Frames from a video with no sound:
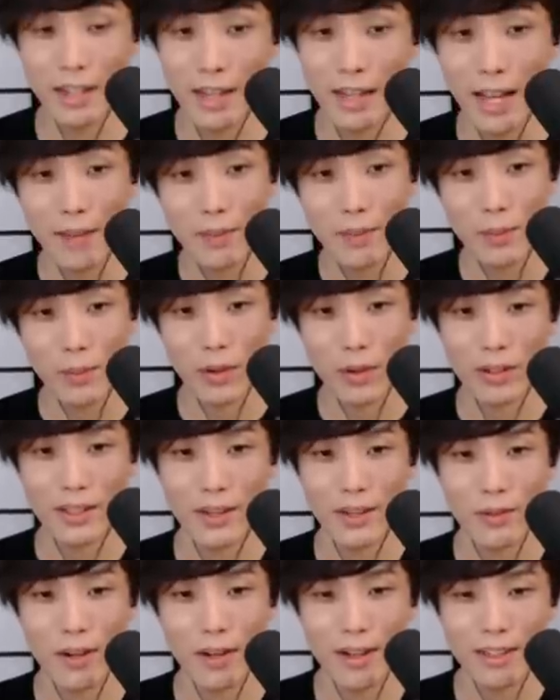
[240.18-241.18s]
happy
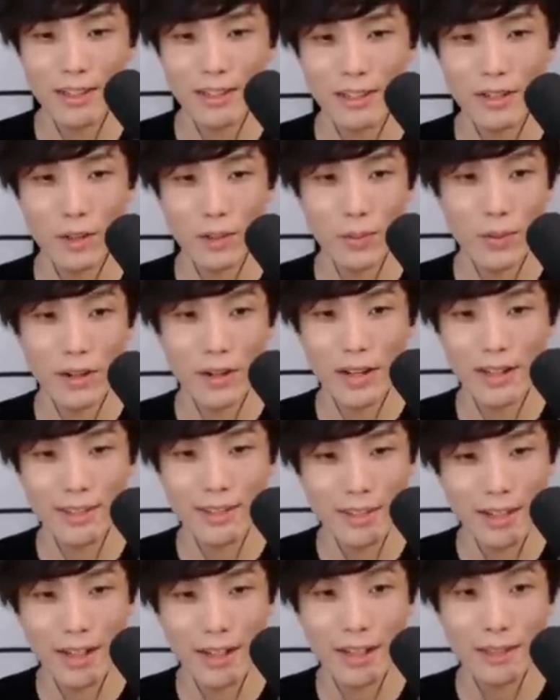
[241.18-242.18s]
birthday. Raj is super nice,
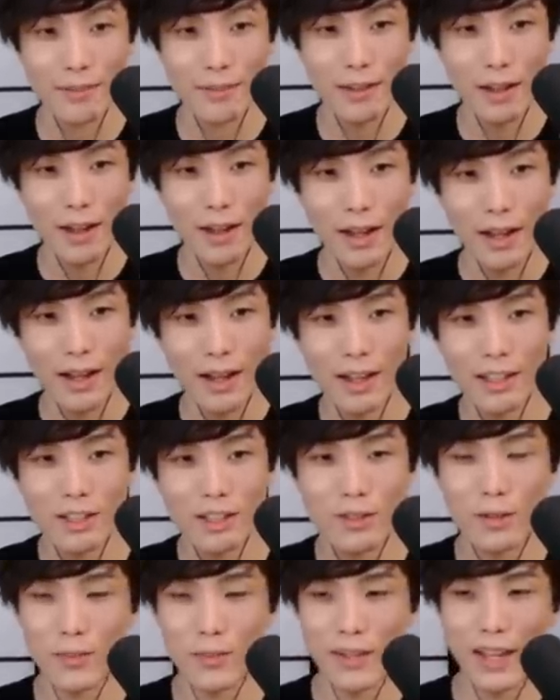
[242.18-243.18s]
guys. This
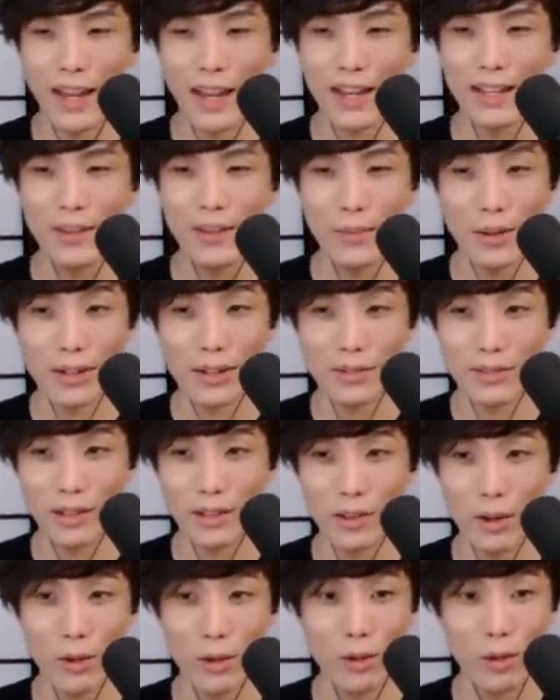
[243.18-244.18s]
is from Katie, one of the
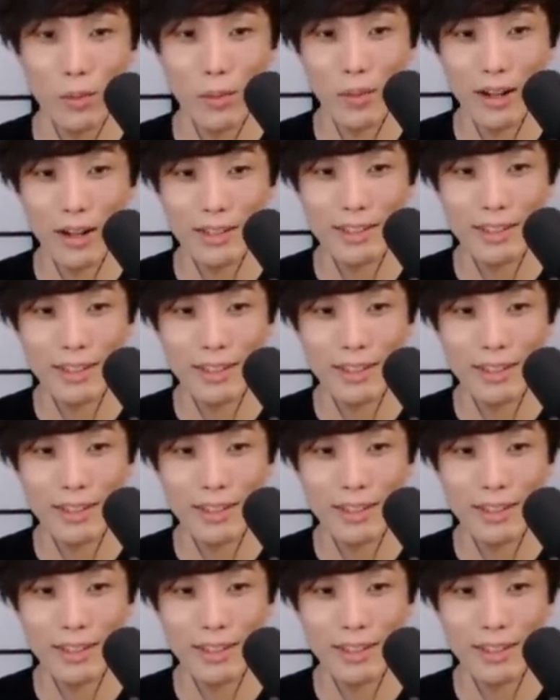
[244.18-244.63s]
local mods